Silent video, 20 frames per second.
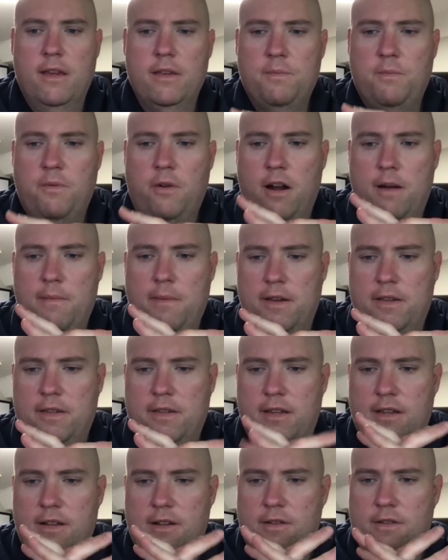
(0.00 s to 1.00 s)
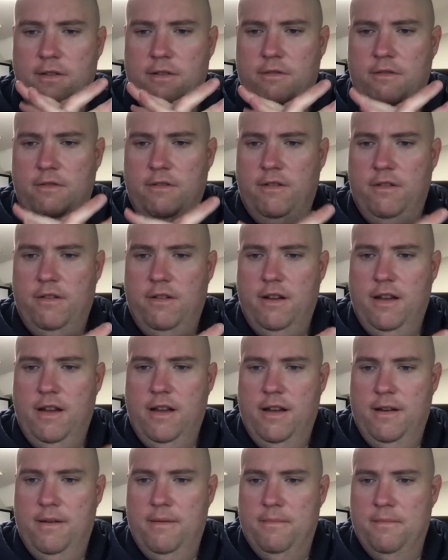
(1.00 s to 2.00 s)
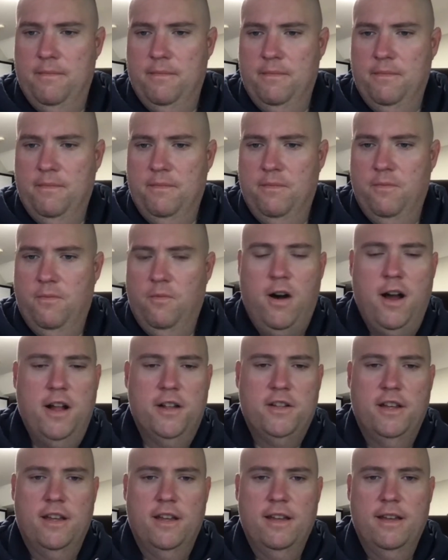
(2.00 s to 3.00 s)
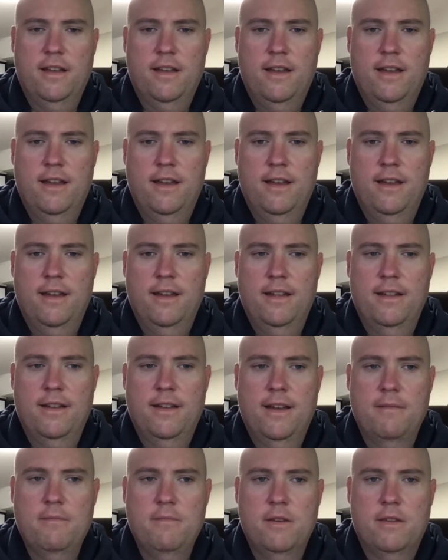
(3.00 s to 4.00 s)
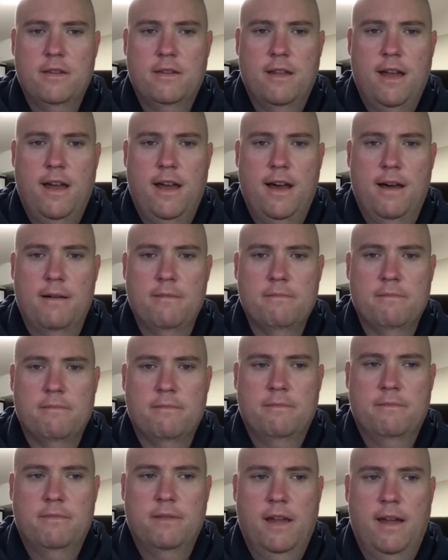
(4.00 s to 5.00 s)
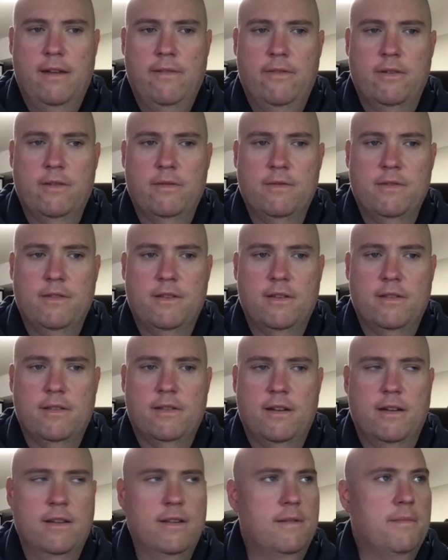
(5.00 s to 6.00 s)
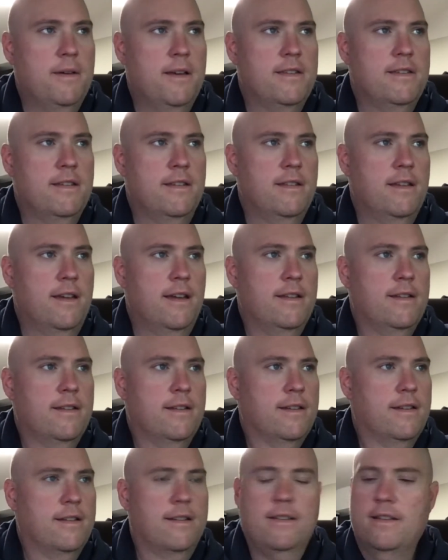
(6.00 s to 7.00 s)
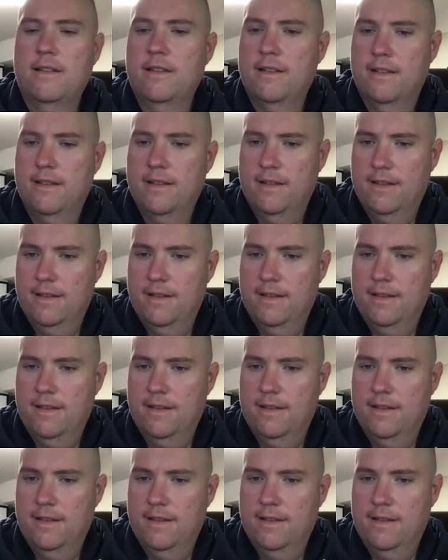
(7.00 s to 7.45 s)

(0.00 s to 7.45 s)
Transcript: anybody else? Barb, I see you're watching, and I miss Tom diving with us. Tell him I said that.